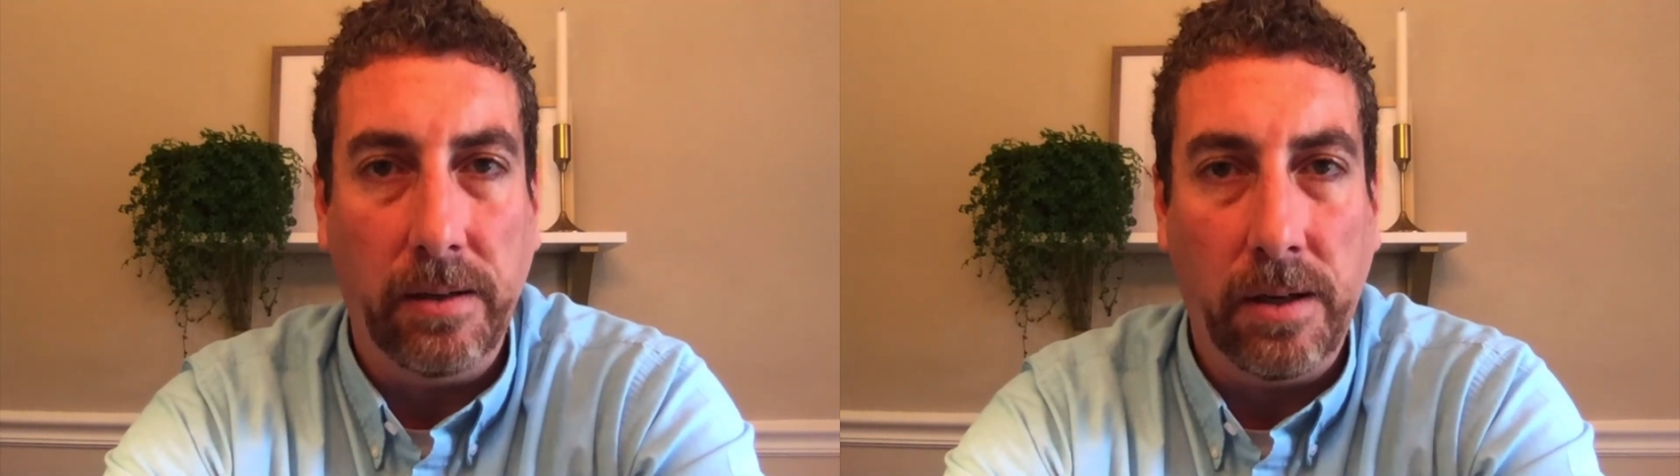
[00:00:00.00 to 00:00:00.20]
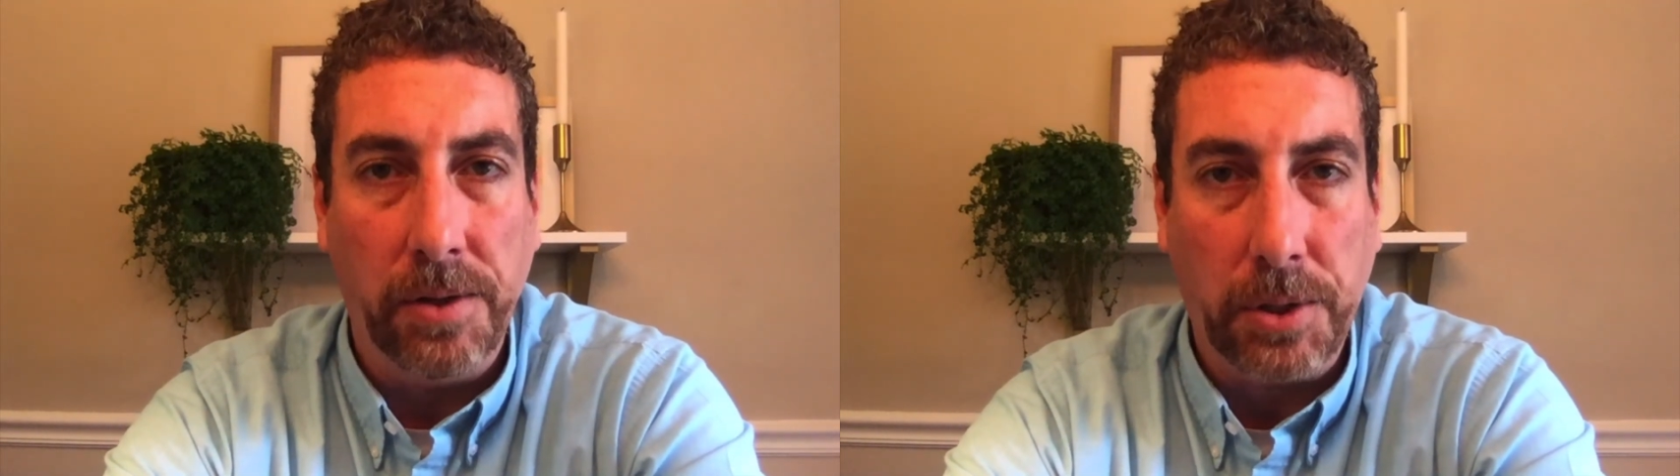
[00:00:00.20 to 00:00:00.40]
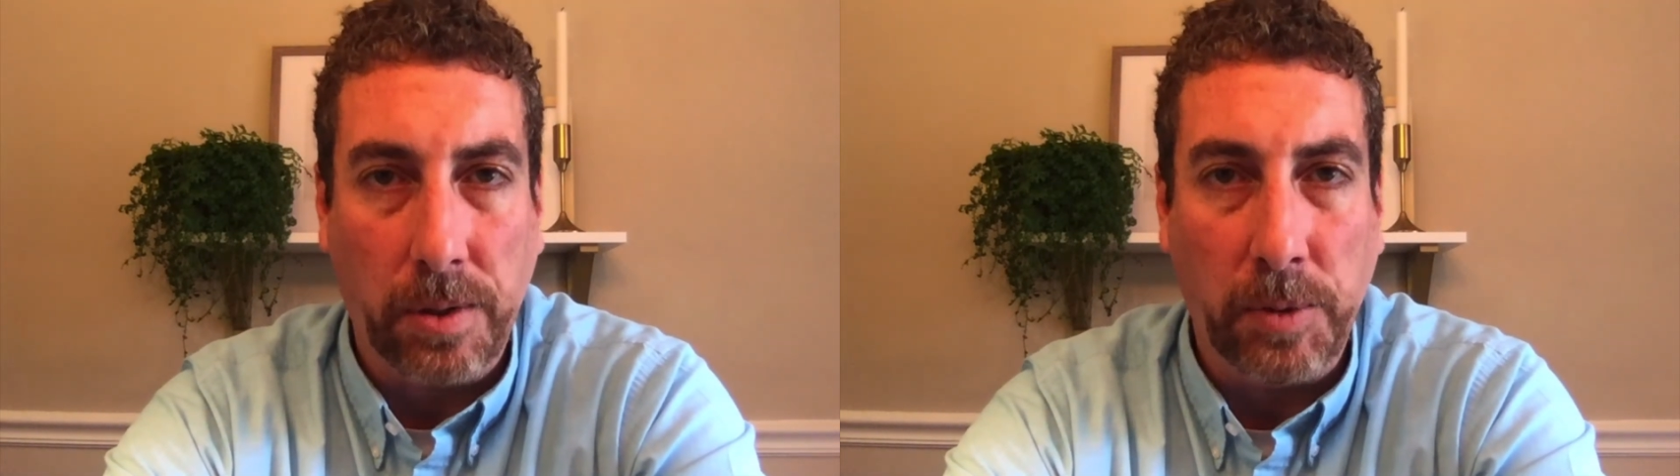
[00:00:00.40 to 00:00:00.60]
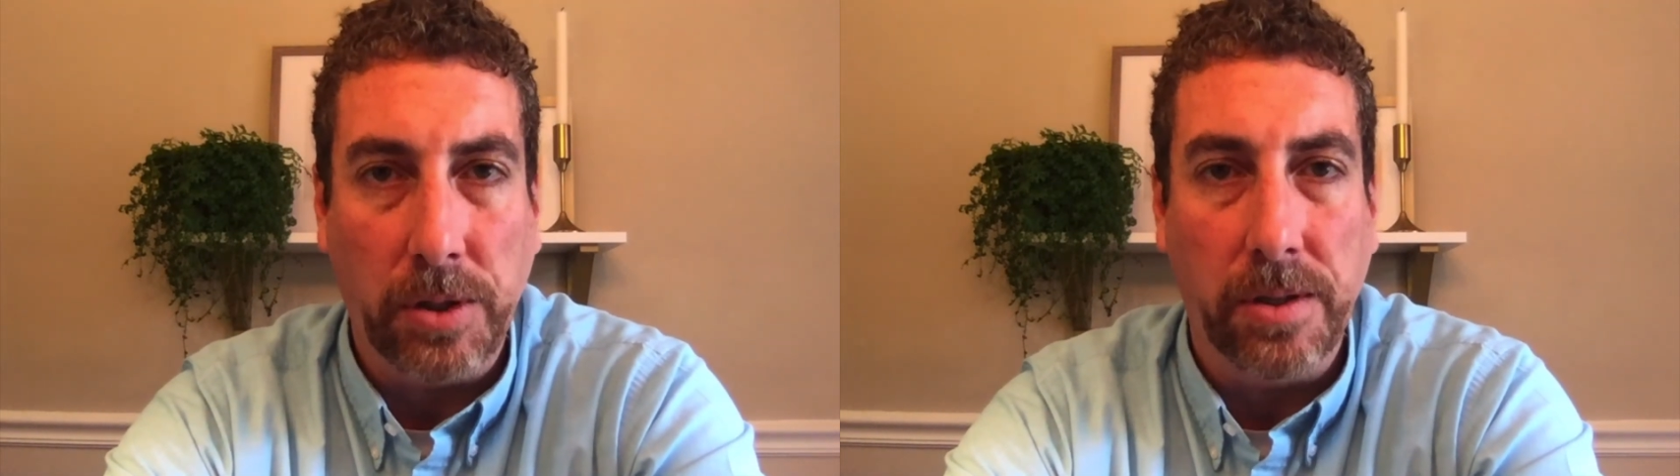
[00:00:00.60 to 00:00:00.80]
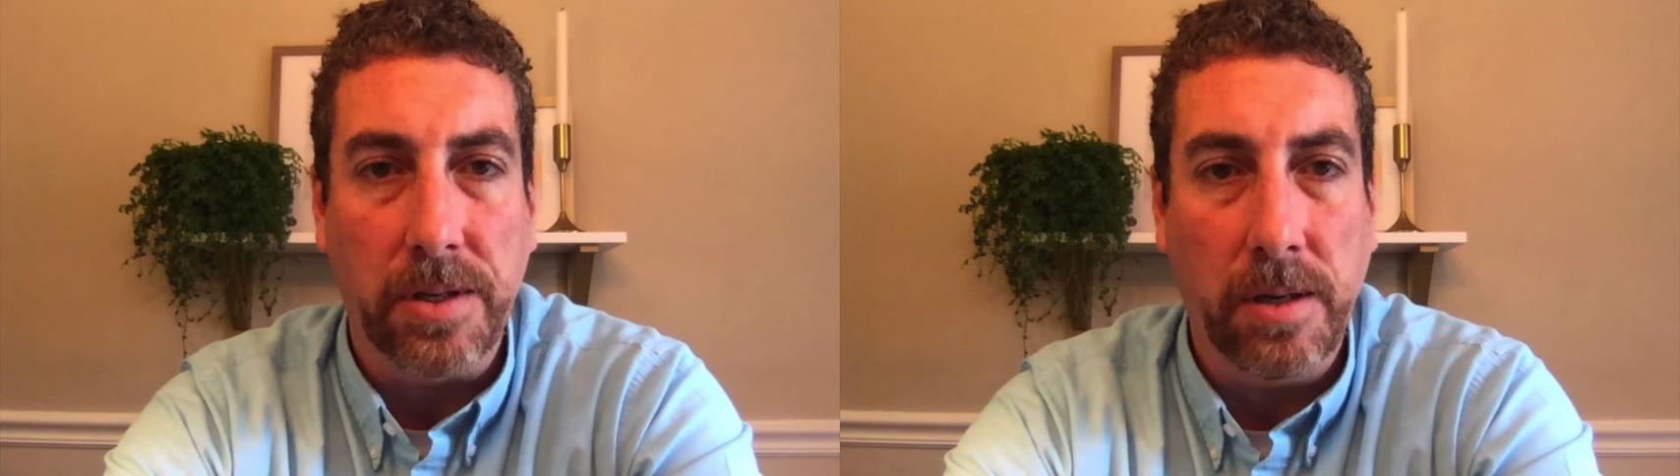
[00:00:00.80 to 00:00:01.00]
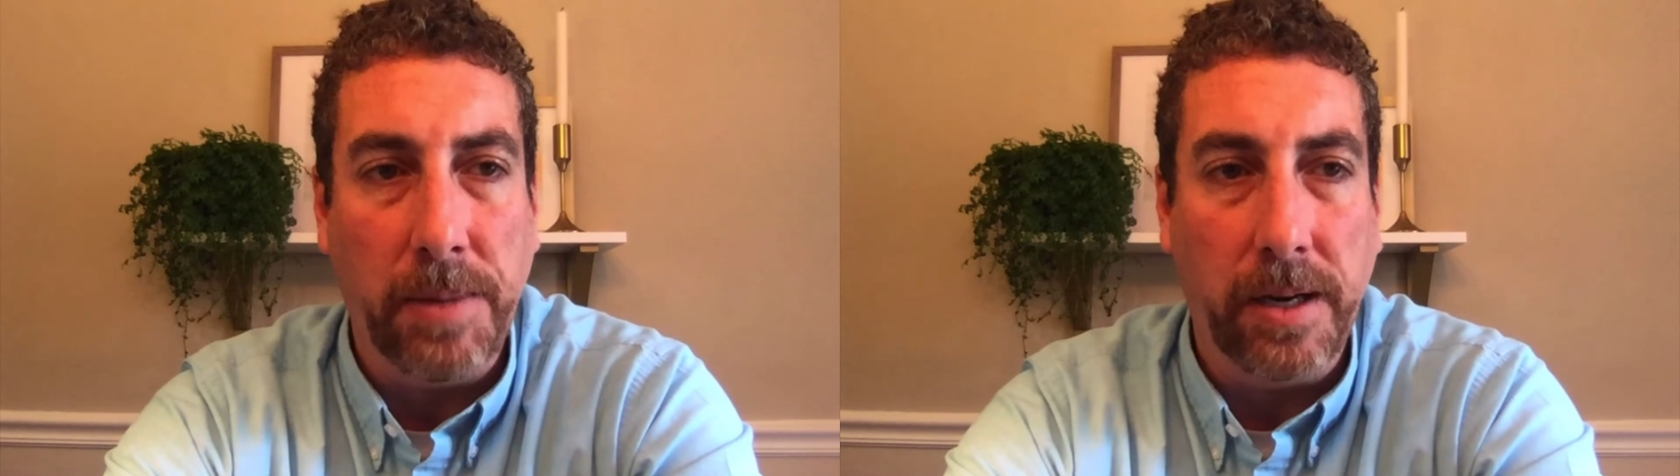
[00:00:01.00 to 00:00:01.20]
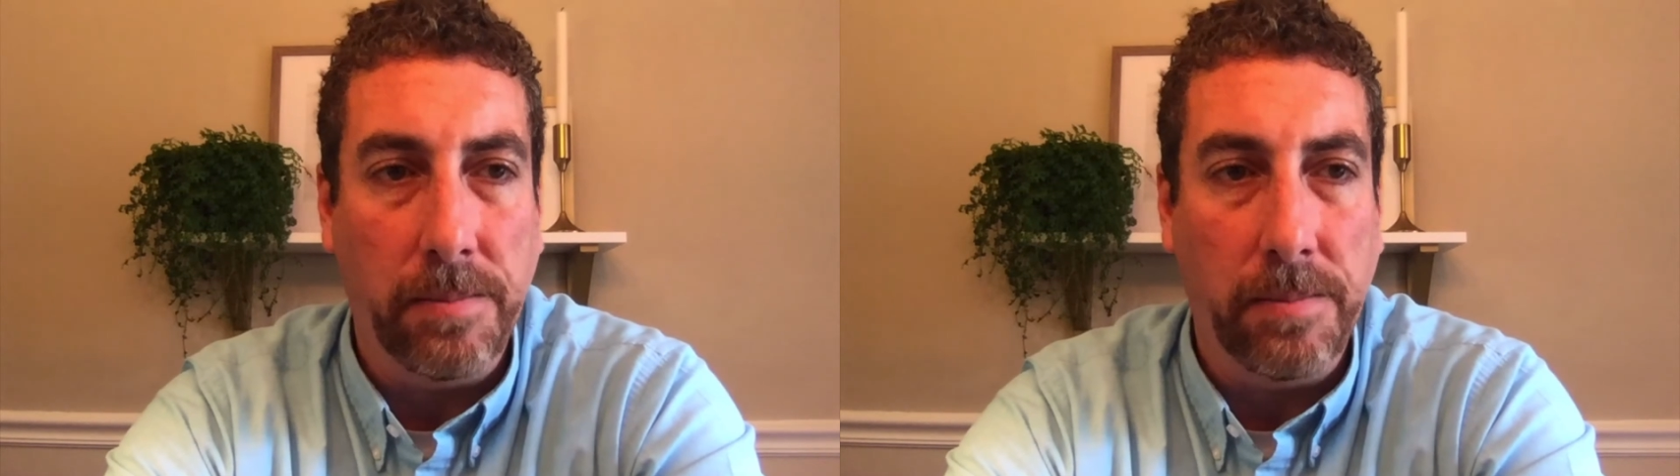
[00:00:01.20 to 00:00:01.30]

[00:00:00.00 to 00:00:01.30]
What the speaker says: on the scriptures about